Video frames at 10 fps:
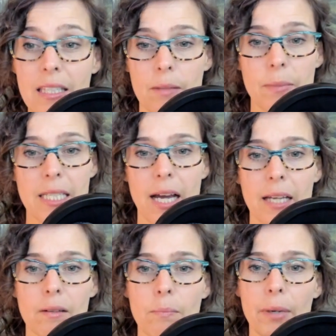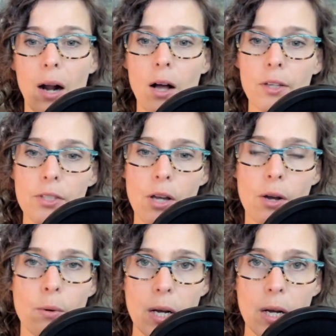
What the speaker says: to be done, but also